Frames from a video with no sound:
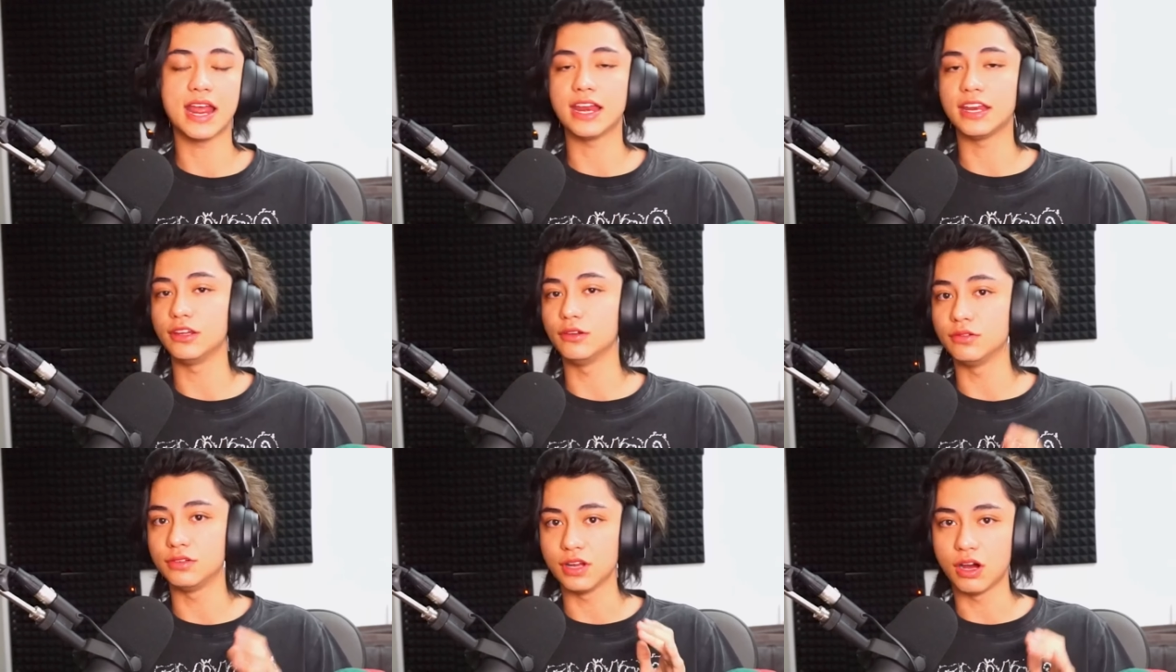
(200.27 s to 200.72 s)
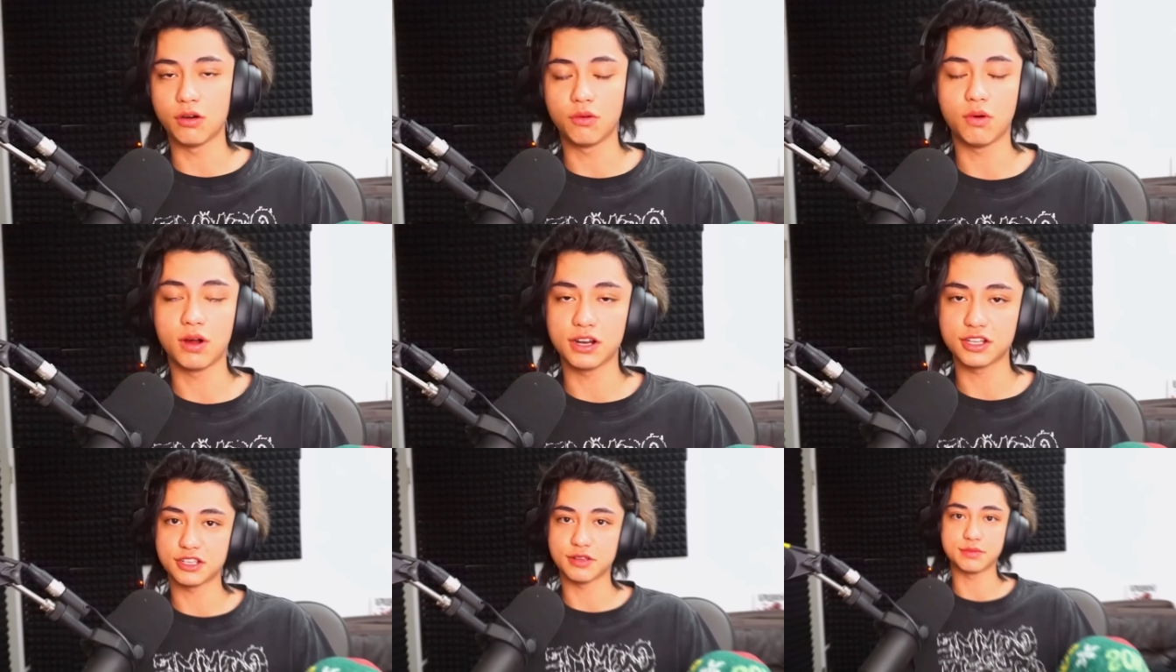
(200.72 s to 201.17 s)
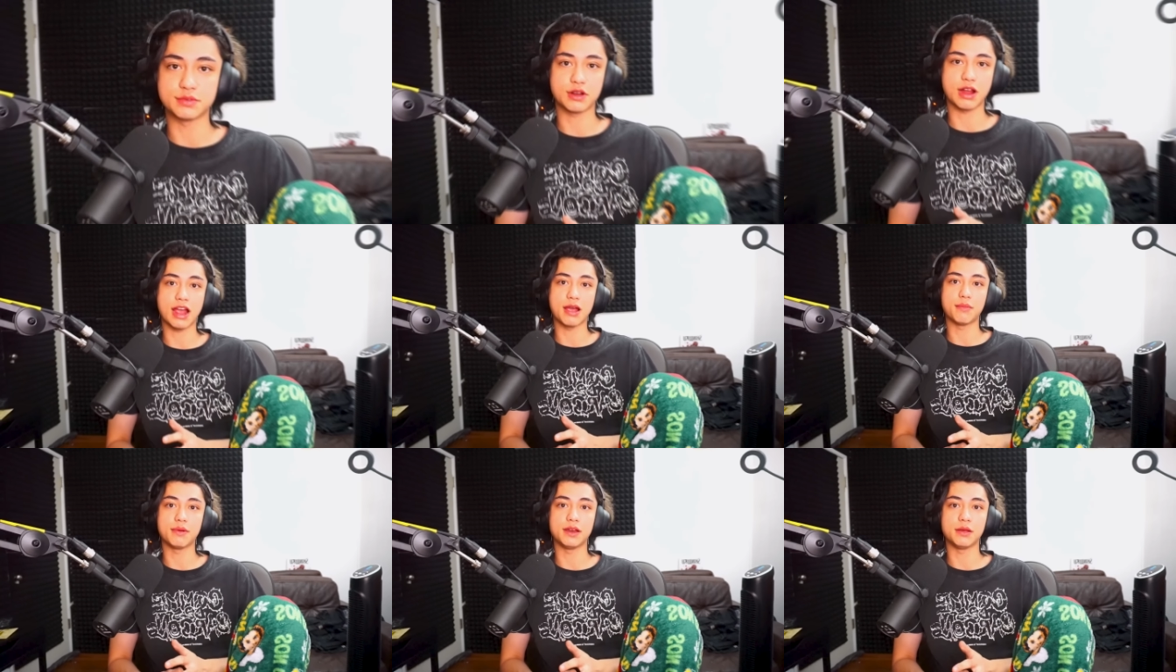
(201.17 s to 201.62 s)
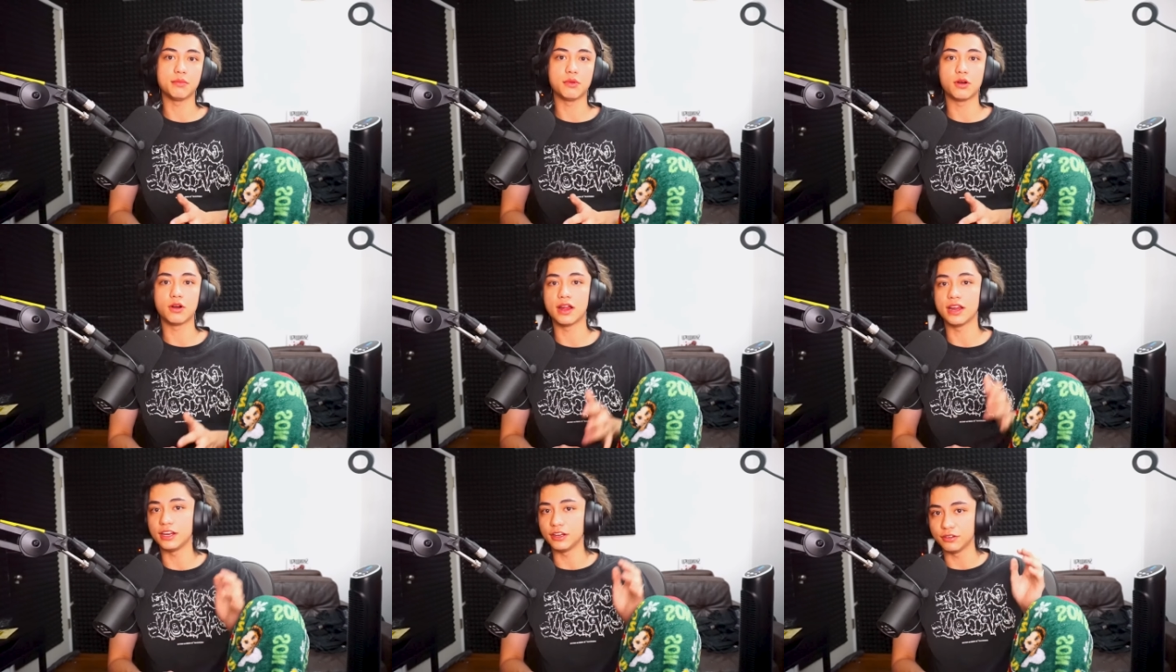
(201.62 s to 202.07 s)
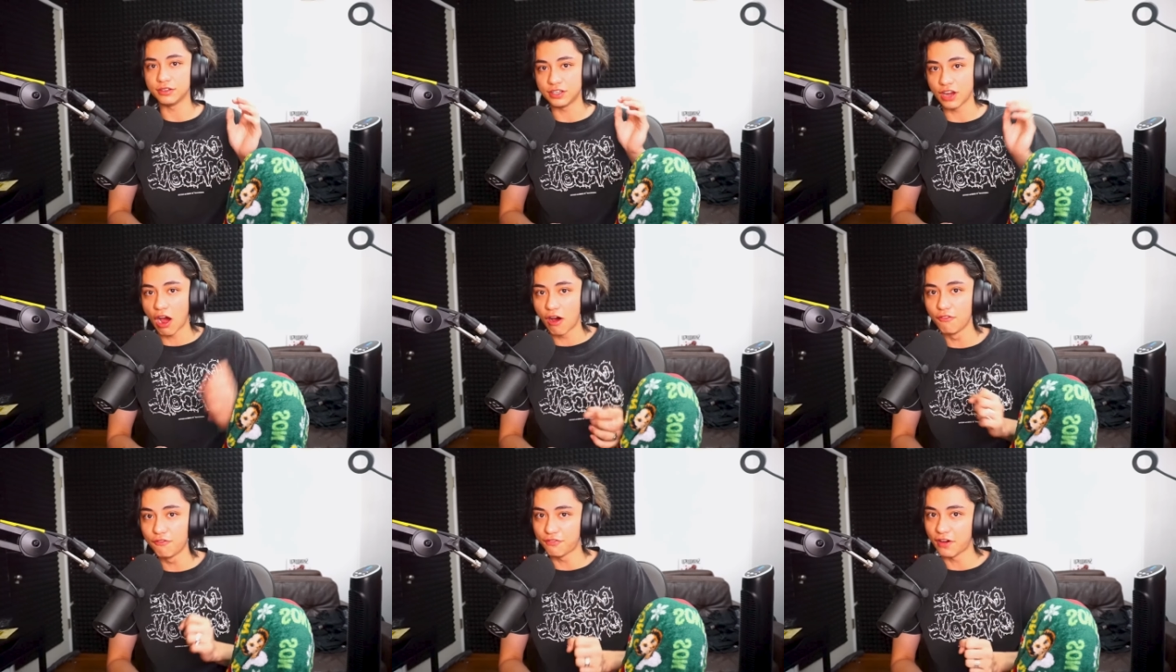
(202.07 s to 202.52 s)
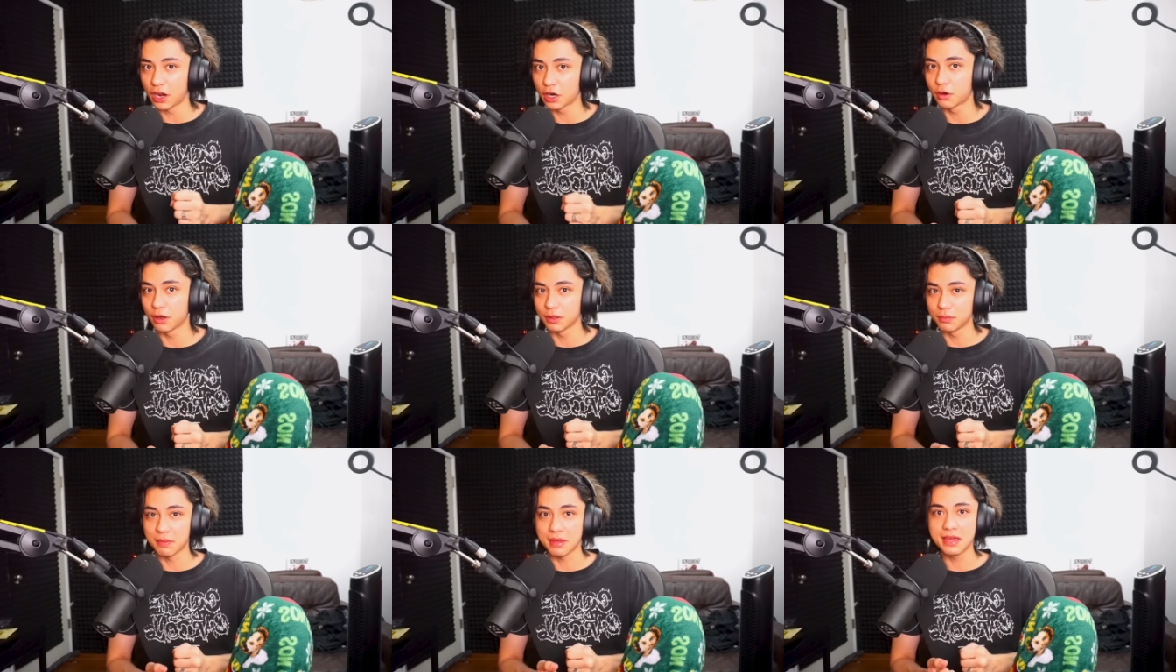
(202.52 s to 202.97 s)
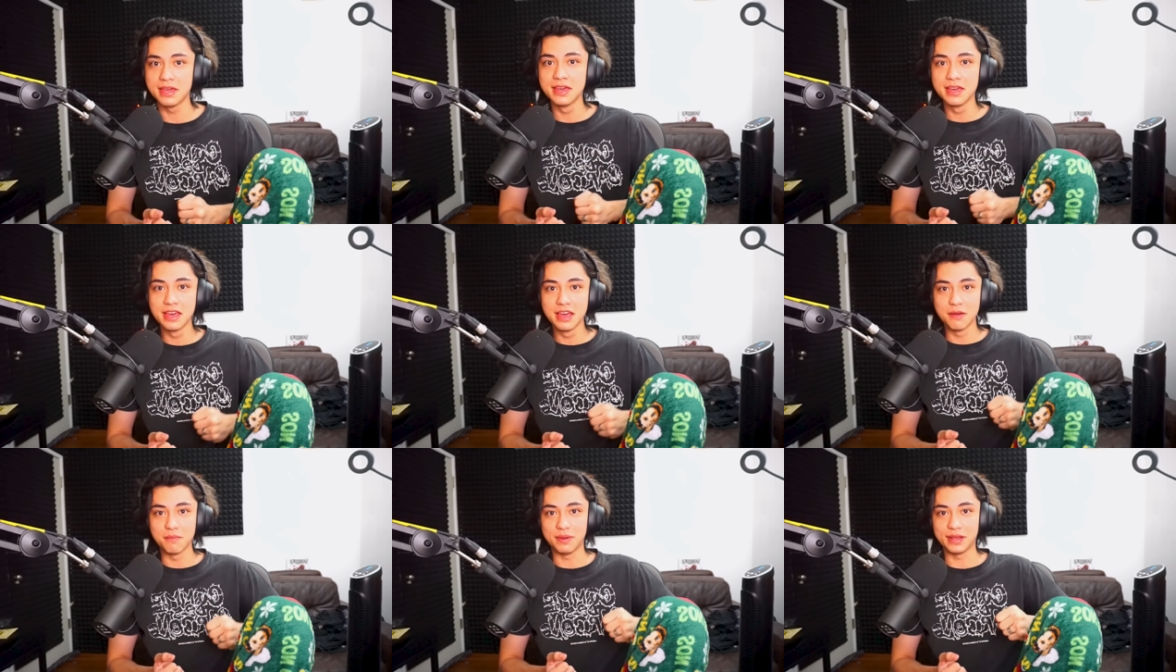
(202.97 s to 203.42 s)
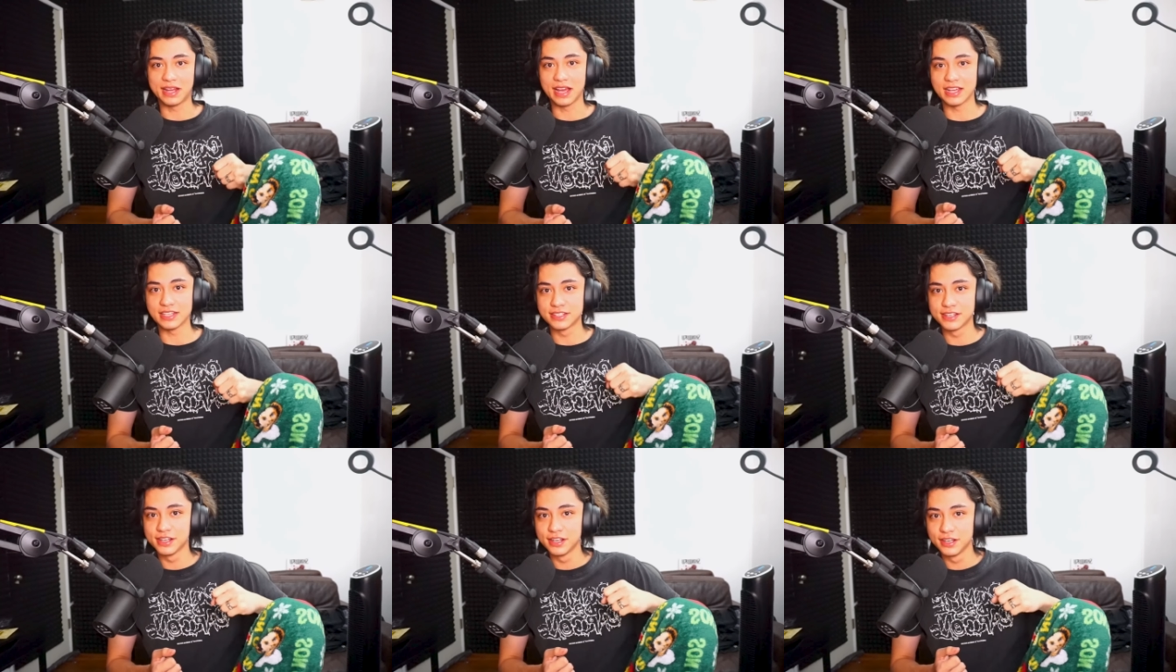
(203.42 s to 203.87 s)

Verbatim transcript: and you don't want to subscribe anymore and you don't f*** with me, because